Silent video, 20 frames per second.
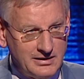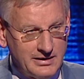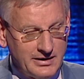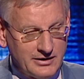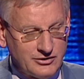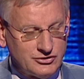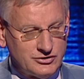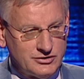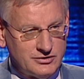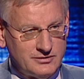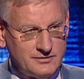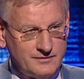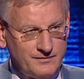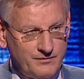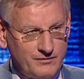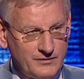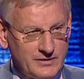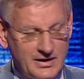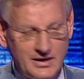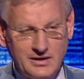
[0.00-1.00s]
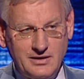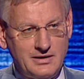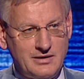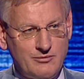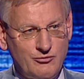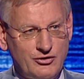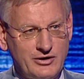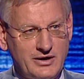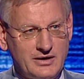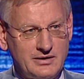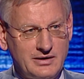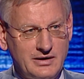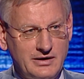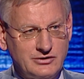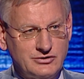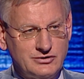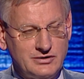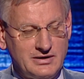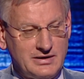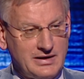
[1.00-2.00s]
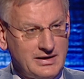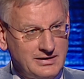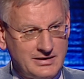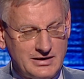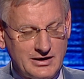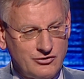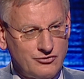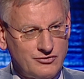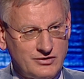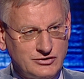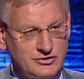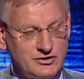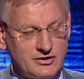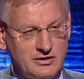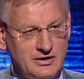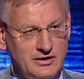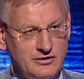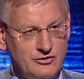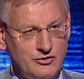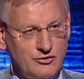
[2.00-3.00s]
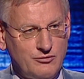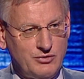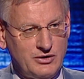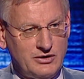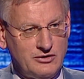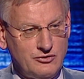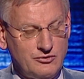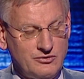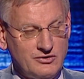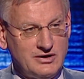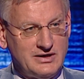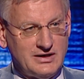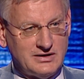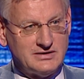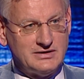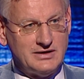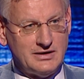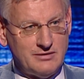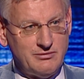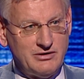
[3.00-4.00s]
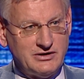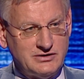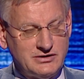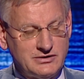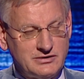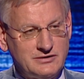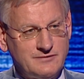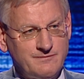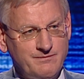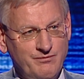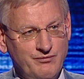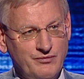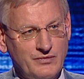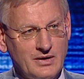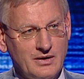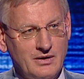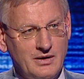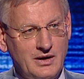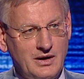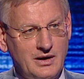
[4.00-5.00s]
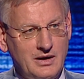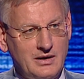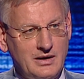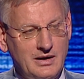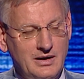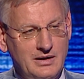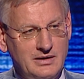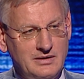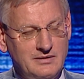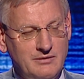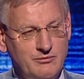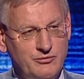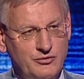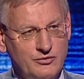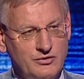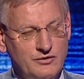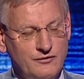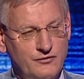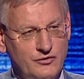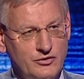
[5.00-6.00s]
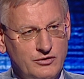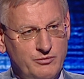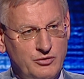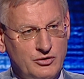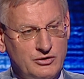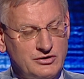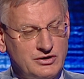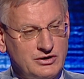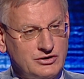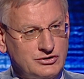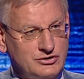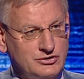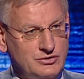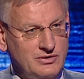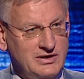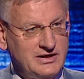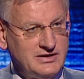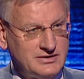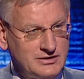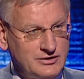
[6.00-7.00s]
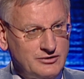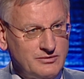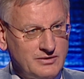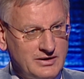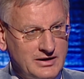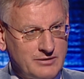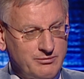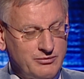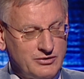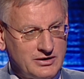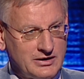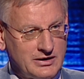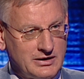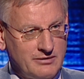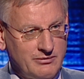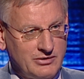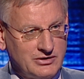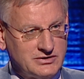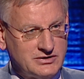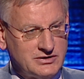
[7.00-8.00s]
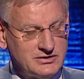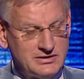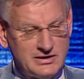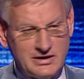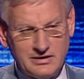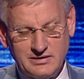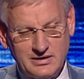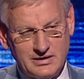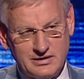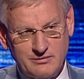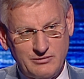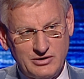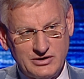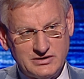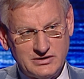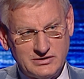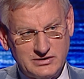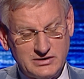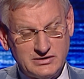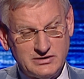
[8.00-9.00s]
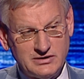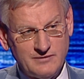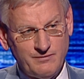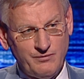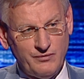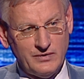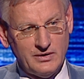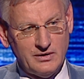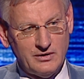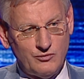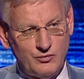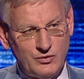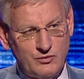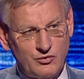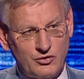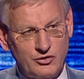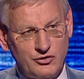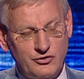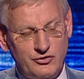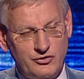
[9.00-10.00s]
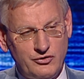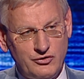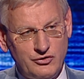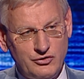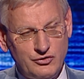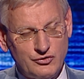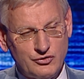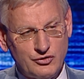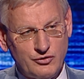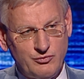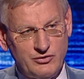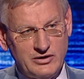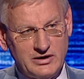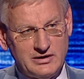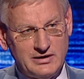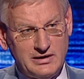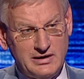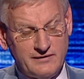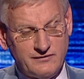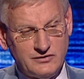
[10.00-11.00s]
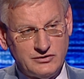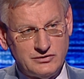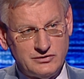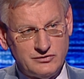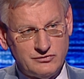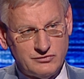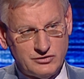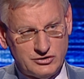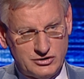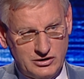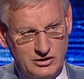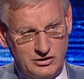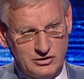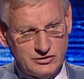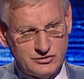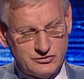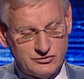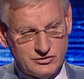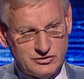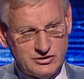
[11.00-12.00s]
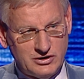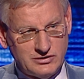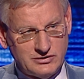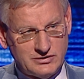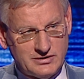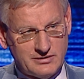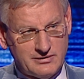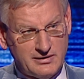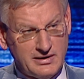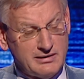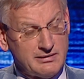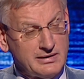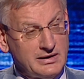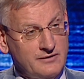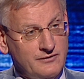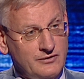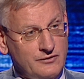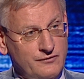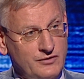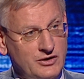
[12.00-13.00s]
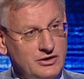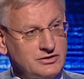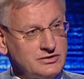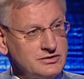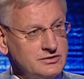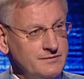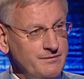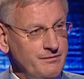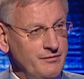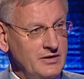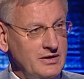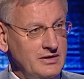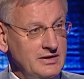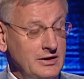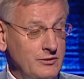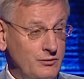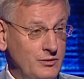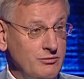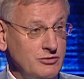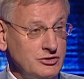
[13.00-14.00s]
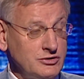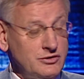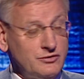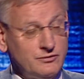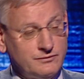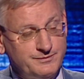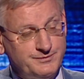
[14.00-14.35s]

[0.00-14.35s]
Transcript: election, any democratic election in any country, and certainly in the European Union, does send a message. Mm -hmm. uh, and it's important for the politicians to listen to that particular message. And I think the message is we want a Europe that delivers results, results that are relevant for us. So and that we must do.